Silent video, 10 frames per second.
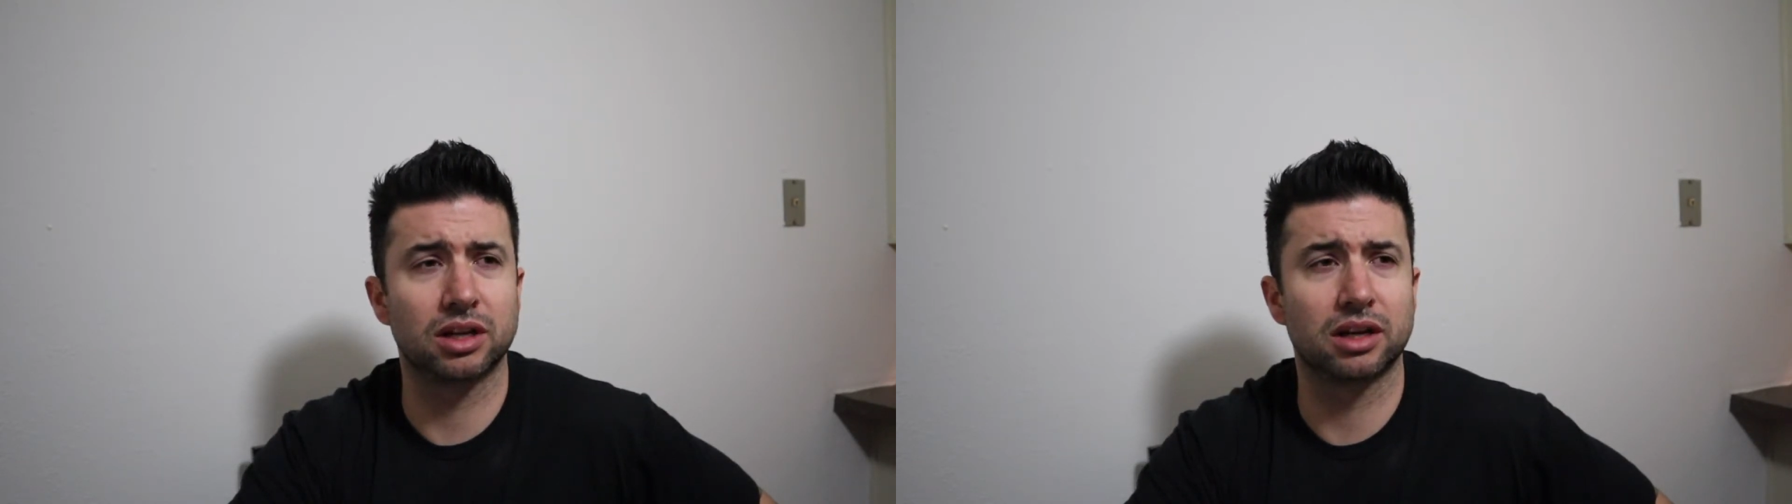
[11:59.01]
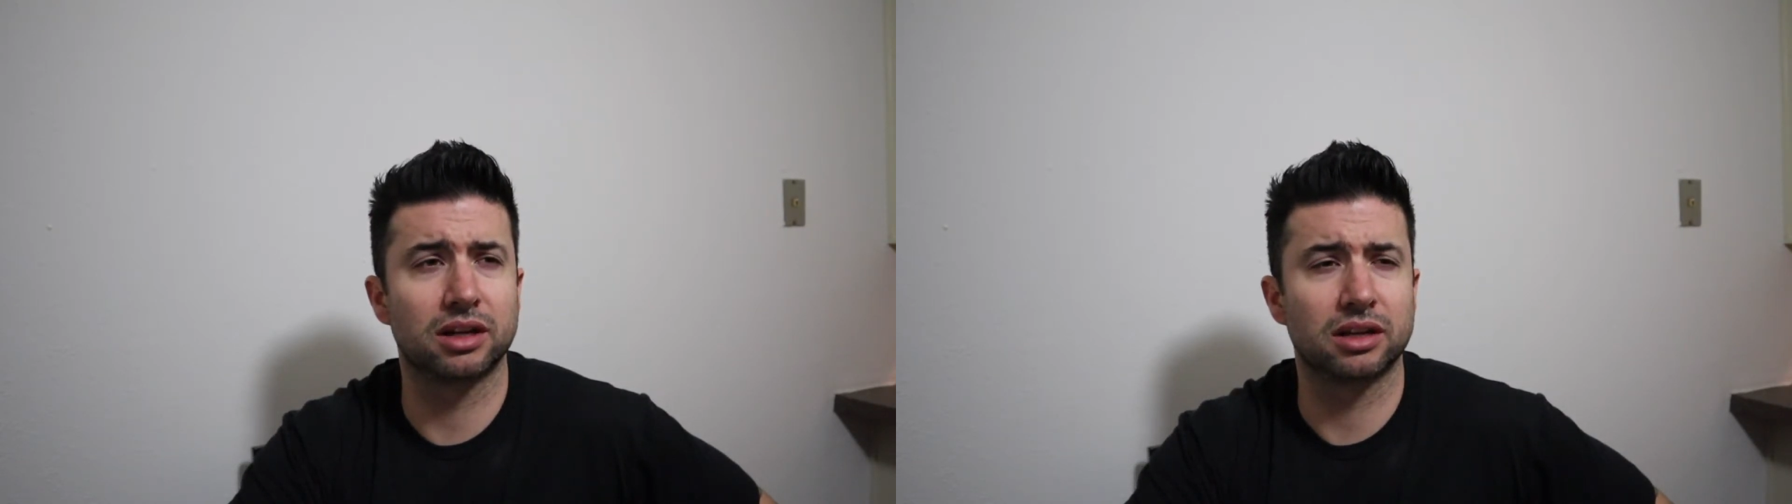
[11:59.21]

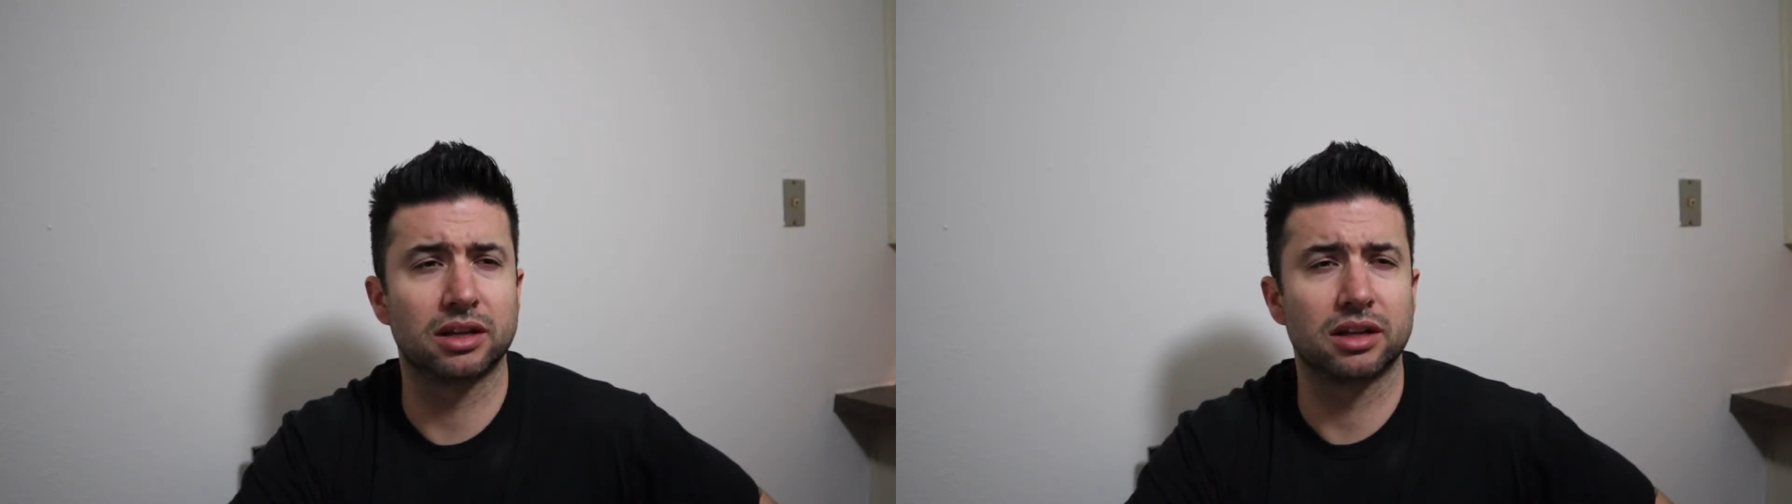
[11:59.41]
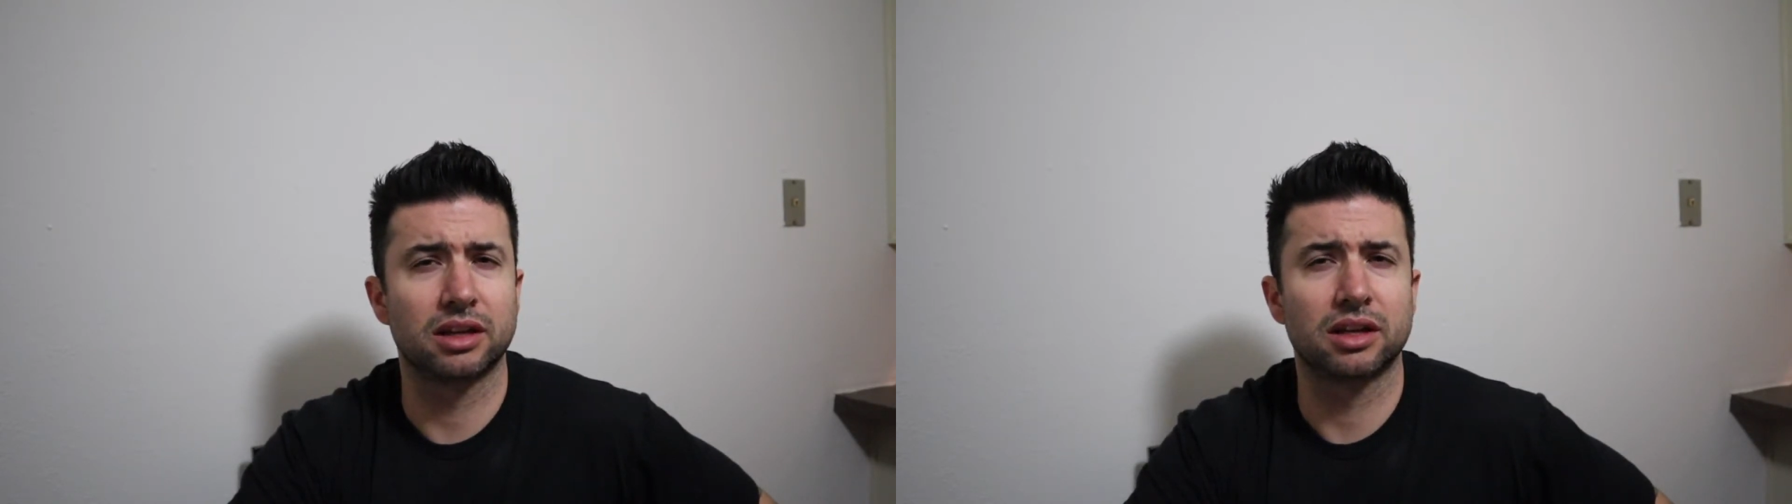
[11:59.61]
Uh,
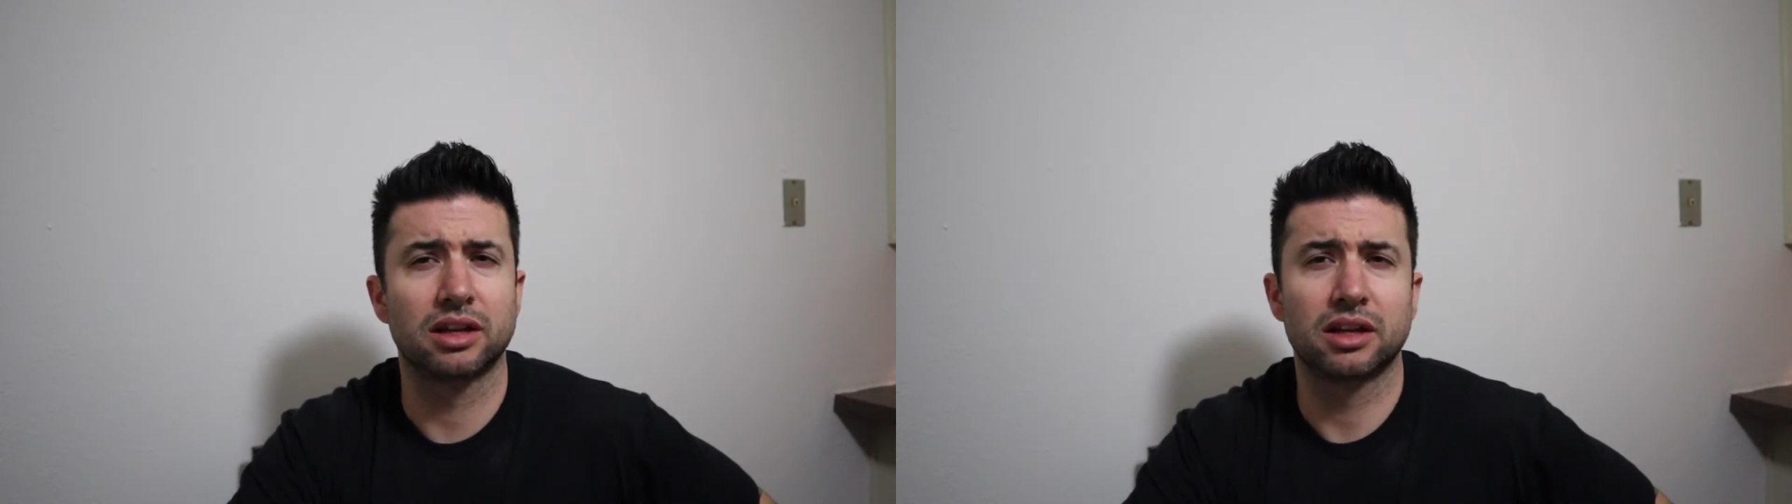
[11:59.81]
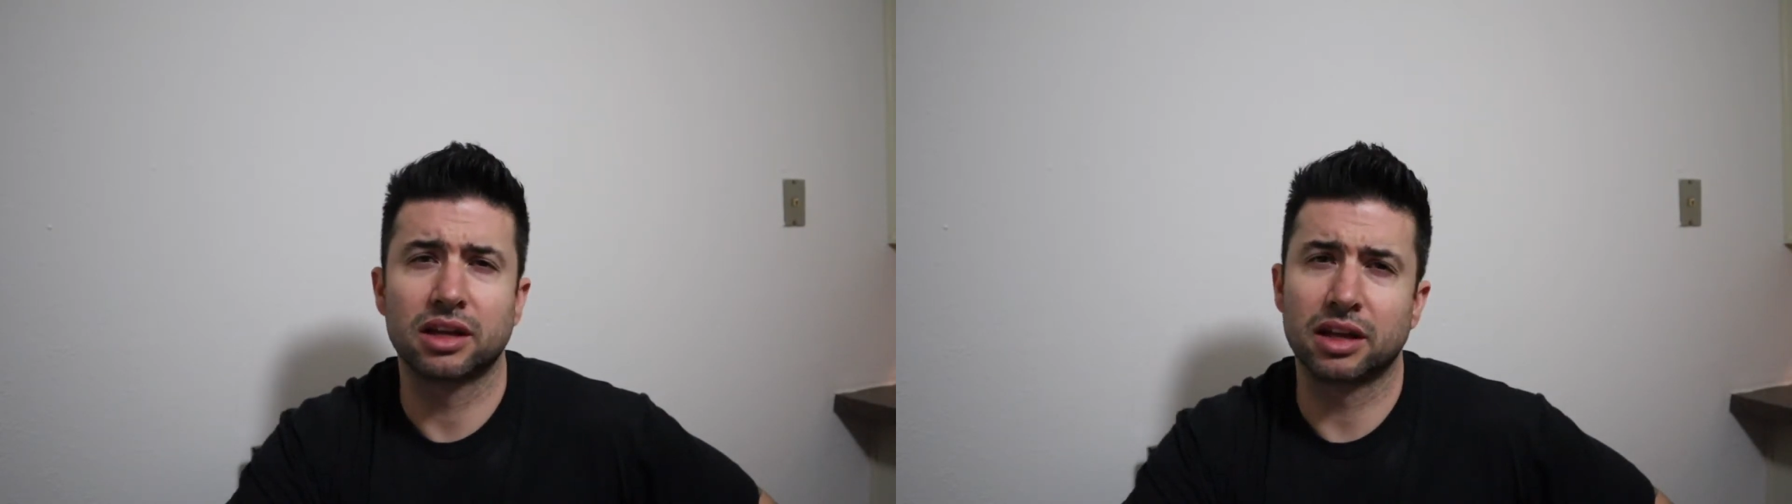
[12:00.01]

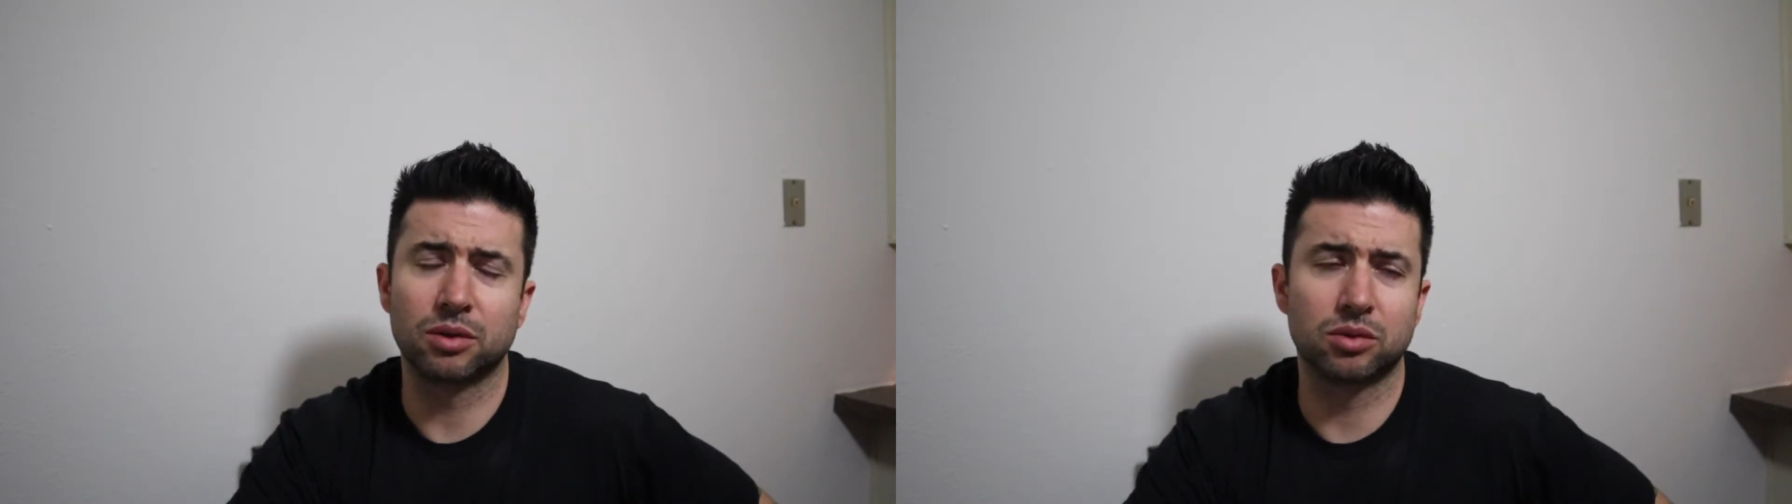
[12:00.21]
he